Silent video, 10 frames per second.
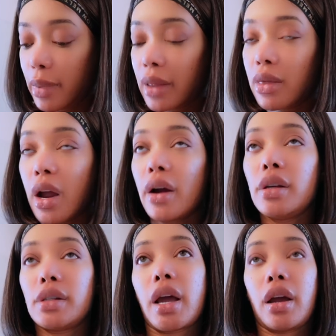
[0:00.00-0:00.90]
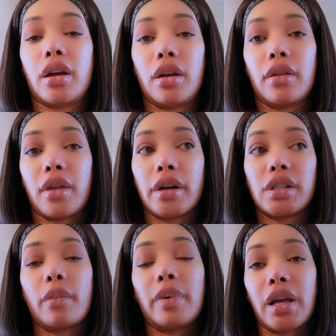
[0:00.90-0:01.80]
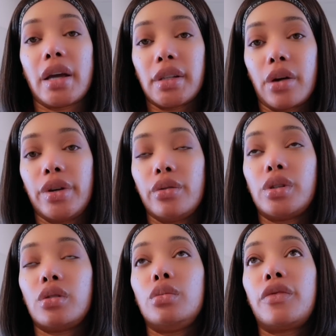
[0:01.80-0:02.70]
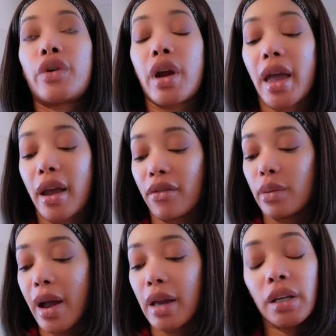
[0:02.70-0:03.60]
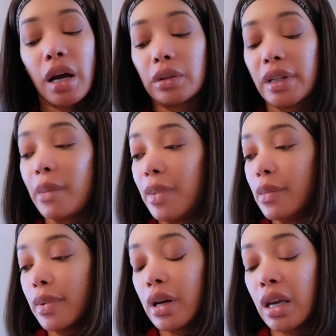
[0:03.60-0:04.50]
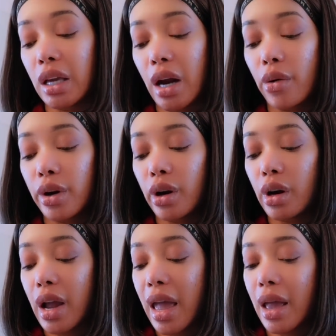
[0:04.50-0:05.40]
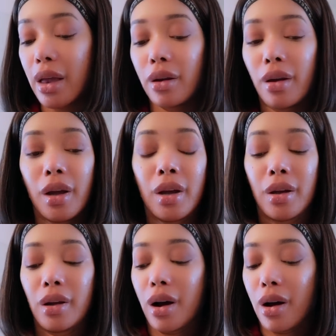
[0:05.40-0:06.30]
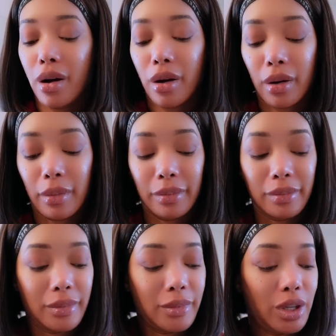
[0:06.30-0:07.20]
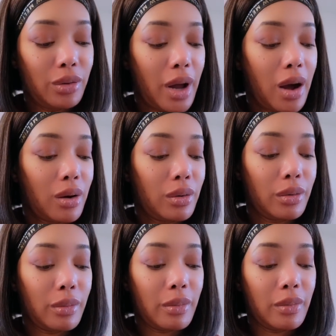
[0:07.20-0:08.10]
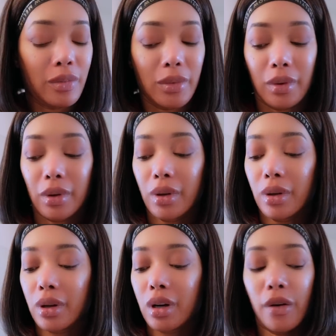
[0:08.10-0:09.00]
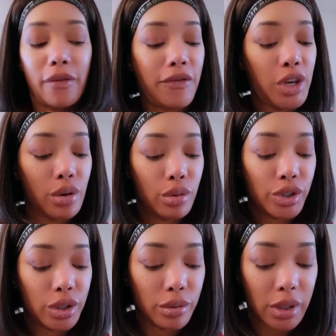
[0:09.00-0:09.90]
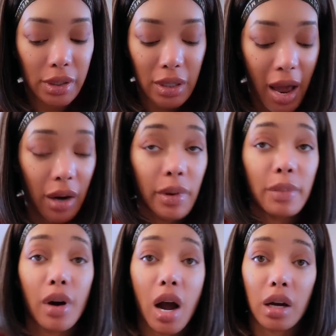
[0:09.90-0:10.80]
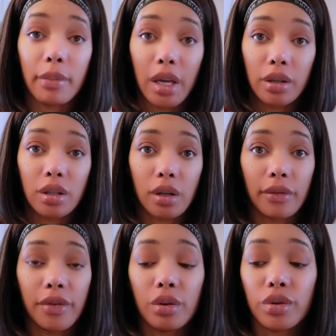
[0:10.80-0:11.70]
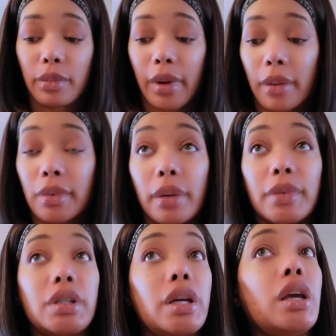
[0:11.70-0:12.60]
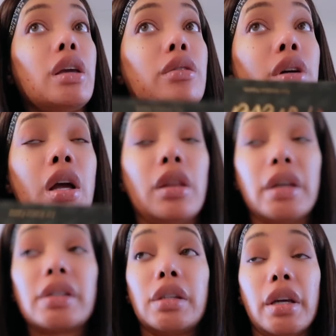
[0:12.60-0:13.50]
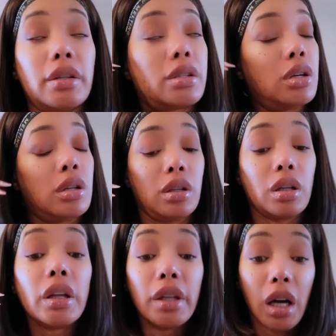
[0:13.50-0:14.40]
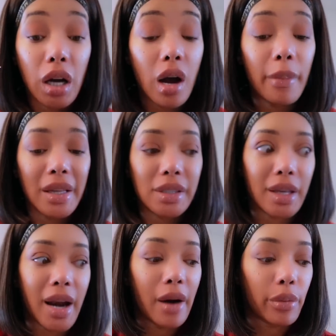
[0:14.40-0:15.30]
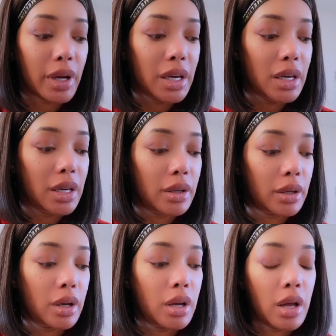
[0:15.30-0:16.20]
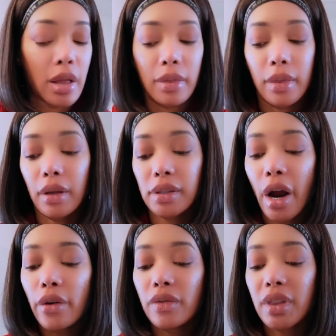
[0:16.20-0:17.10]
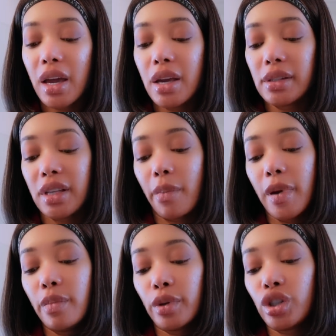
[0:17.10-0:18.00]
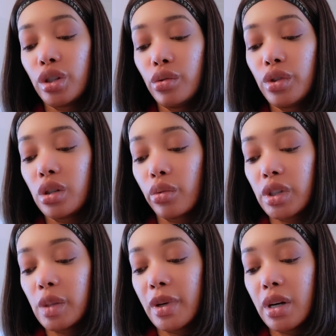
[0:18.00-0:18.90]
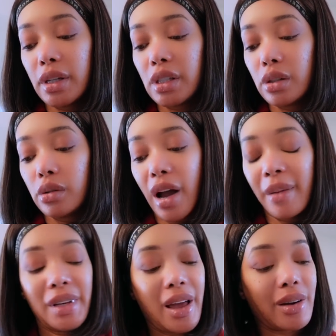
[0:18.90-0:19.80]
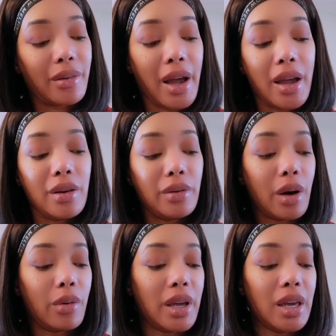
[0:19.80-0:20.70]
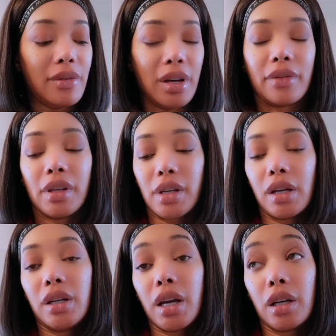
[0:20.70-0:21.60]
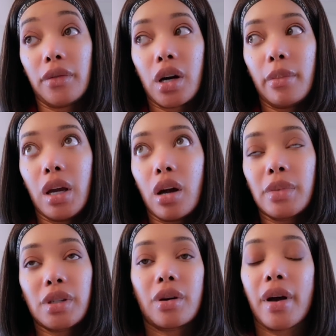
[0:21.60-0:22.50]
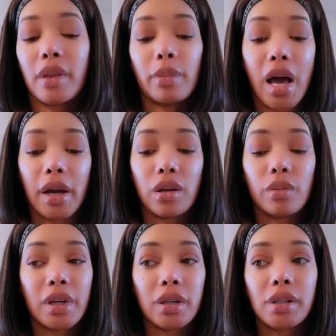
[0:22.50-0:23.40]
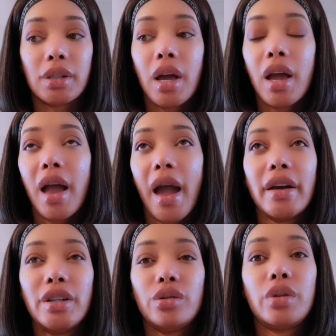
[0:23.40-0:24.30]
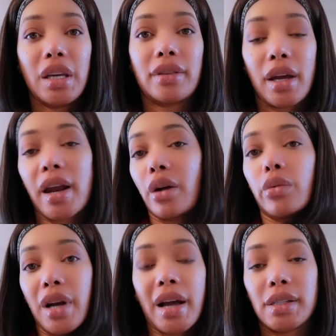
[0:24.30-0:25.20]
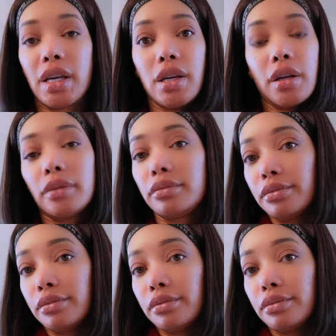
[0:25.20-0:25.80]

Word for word: But there is a there's a place on YouTube for everybody. Don't let people get on here and um you know, confuse you, because a lot of people are committed to confusion, baby. Let me tell you, it's it's the comments that I read, certain things that people choose to respond to, I'd be like, okay, you know what, even if this ain't a negative comment, I'm just gonna have to block you, because how did you get that out of what I said?